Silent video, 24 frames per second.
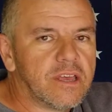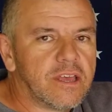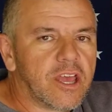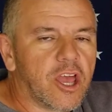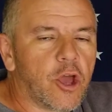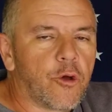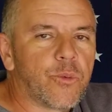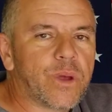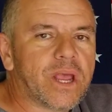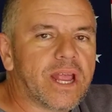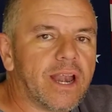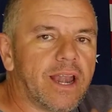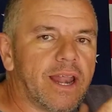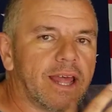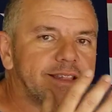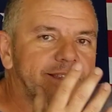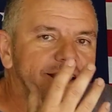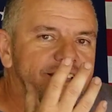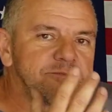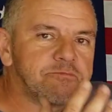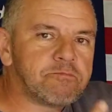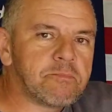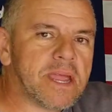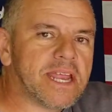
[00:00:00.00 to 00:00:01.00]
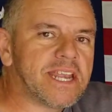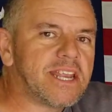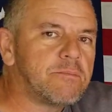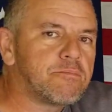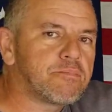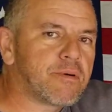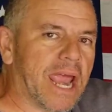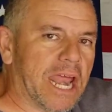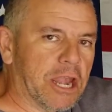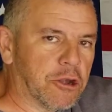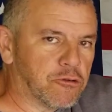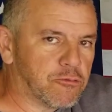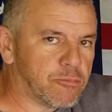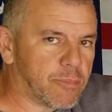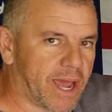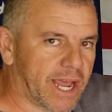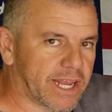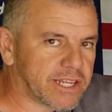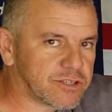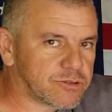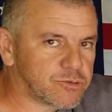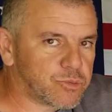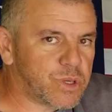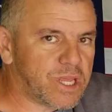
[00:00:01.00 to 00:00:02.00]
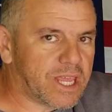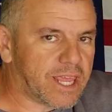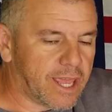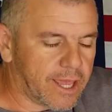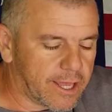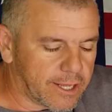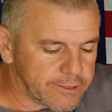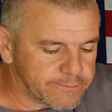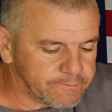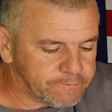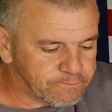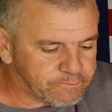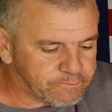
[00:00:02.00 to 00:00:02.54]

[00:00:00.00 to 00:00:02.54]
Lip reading: and we collect as many brand new bikes as we can.